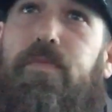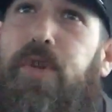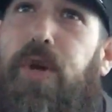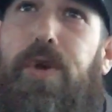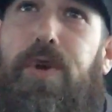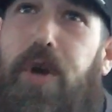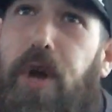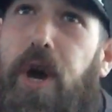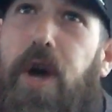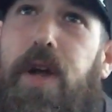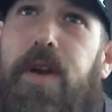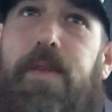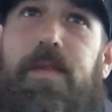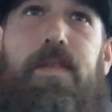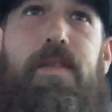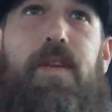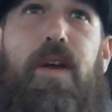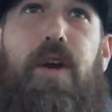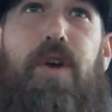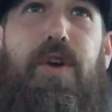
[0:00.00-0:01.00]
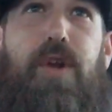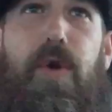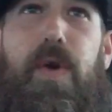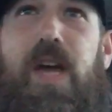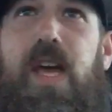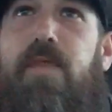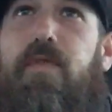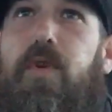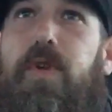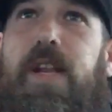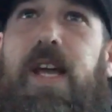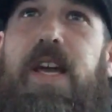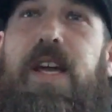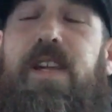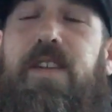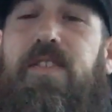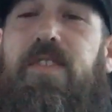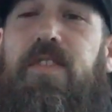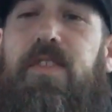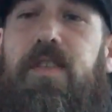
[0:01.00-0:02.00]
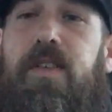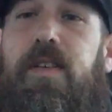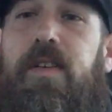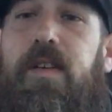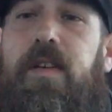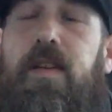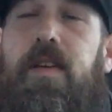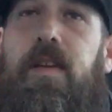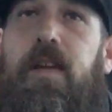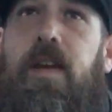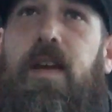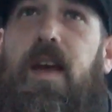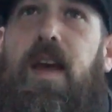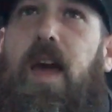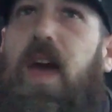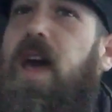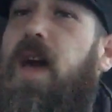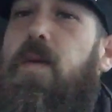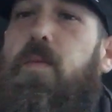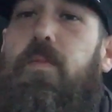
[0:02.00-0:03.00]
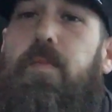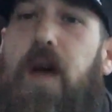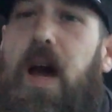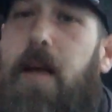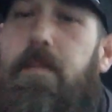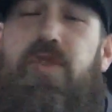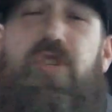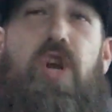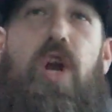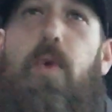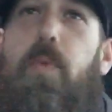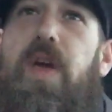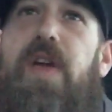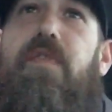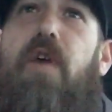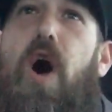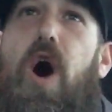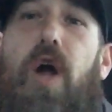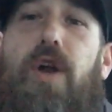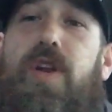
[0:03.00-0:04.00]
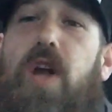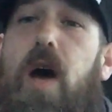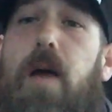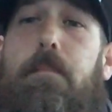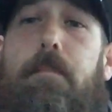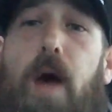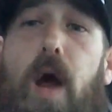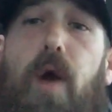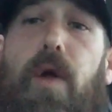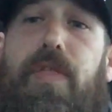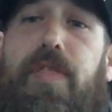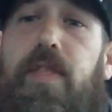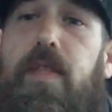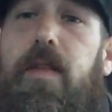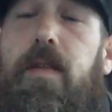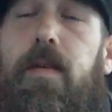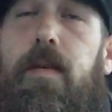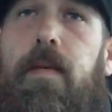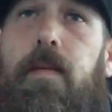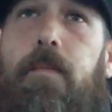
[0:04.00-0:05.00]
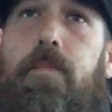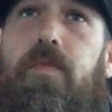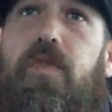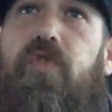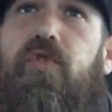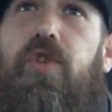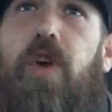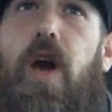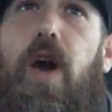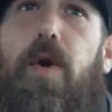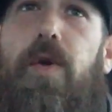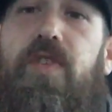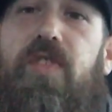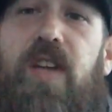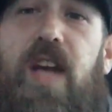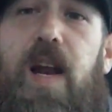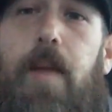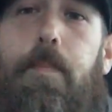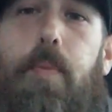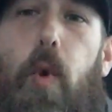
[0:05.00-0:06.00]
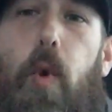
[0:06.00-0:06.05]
do good or do evil deeds. And I'm sure we've all done both. So instead of